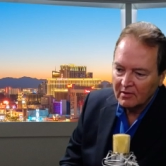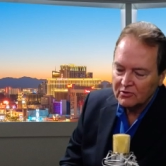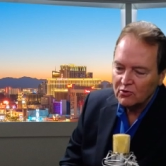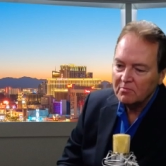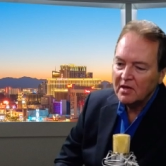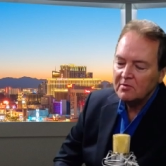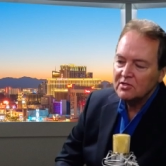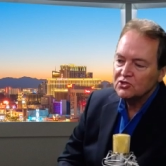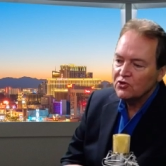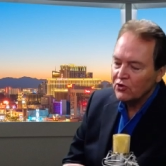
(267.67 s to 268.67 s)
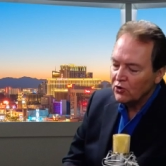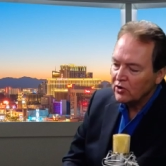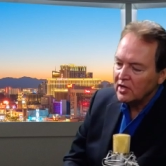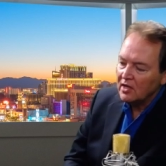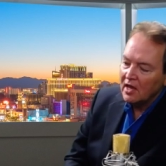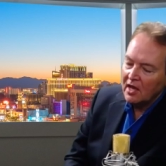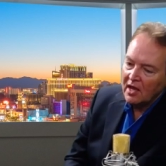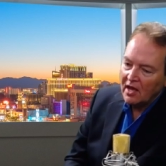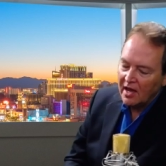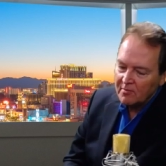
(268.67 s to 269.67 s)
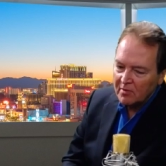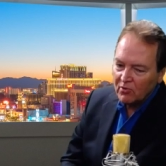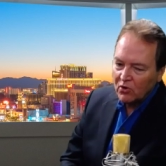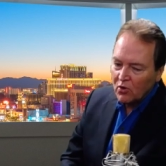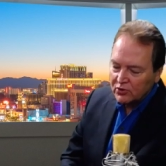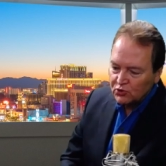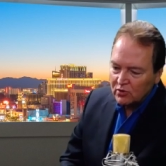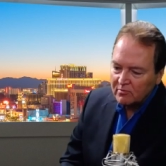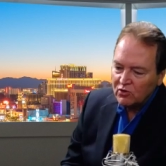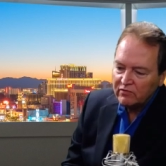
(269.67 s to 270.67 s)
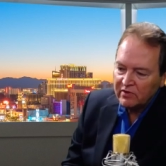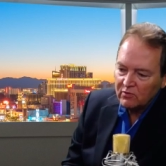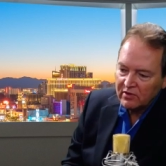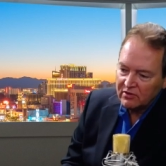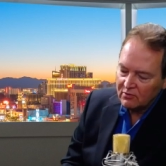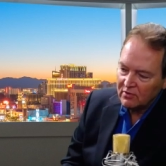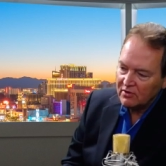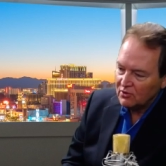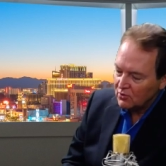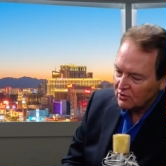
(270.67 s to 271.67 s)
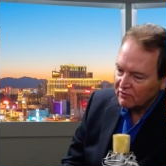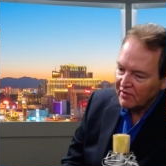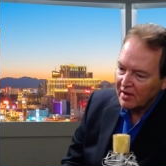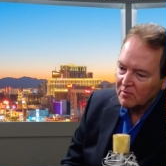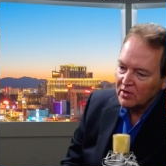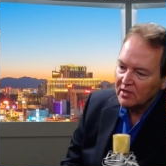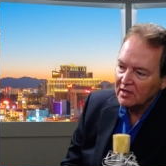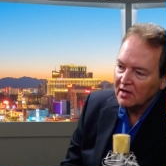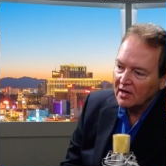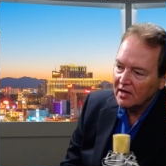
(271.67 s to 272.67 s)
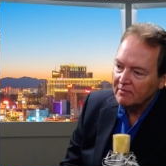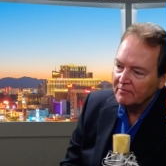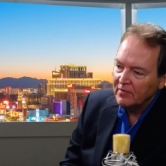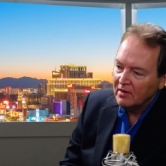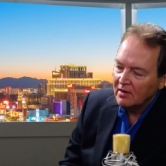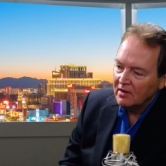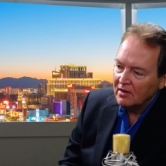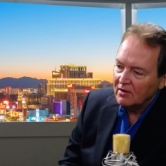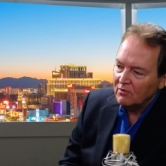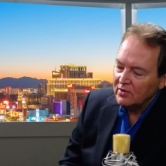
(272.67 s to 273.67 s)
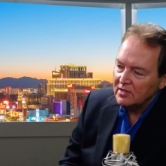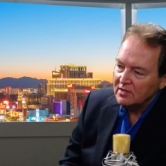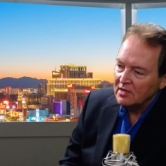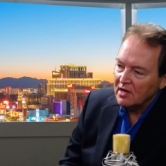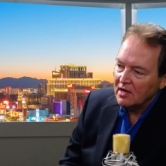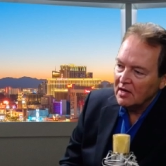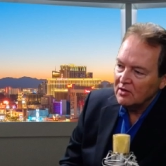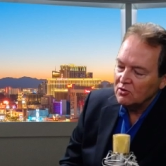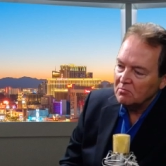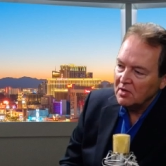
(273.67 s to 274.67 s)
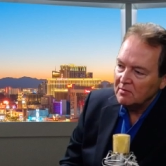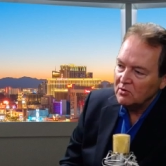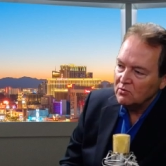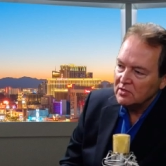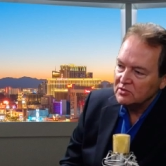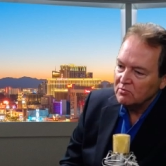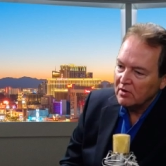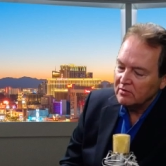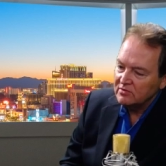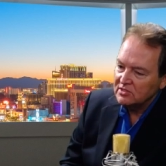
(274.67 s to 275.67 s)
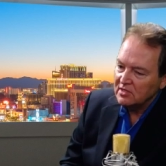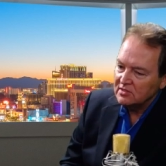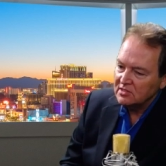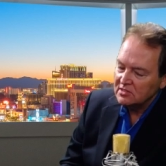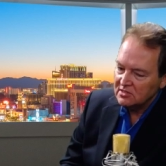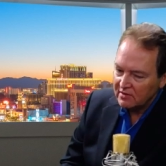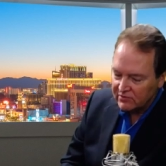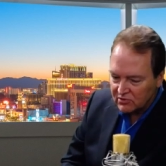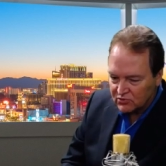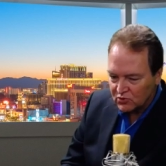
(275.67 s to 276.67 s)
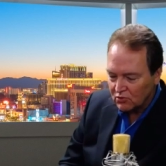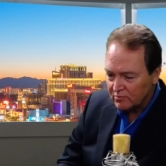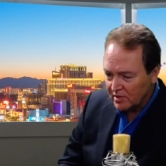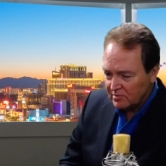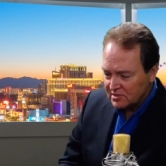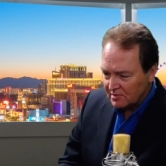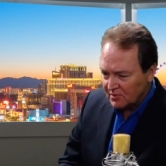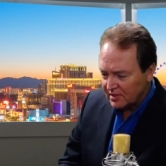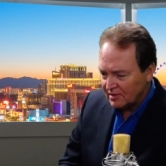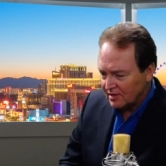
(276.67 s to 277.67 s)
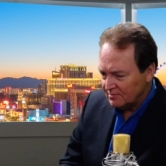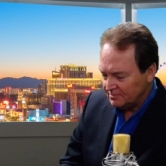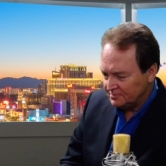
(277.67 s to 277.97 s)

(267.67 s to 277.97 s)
Your baby is 30. I remember going to a movie with you and your family when your baby was, what, 6, 7 years old, maybe, something like that?